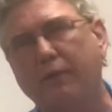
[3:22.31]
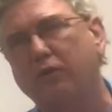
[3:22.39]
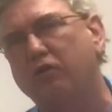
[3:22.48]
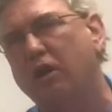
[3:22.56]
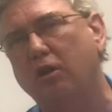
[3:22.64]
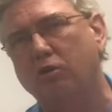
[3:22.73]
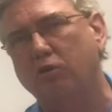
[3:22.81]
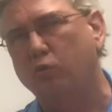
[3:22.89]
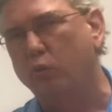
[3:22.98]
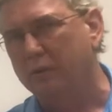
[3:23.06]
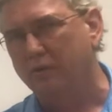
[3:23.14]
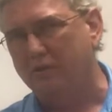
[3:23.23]
those colors
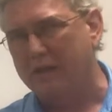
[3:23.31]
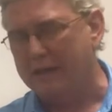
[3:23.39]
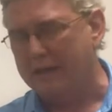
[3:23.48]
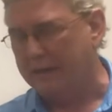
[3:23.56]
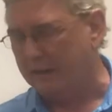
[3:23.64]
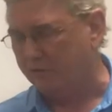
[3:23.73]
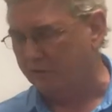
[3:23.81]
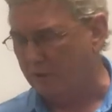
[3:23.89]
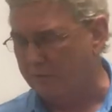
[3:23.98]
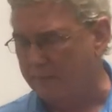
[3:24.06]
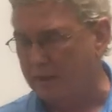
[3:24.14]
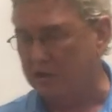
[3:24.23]
wouldn't stand out so
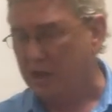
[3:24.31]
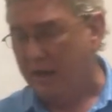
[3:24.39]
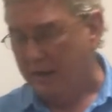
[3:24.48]
much.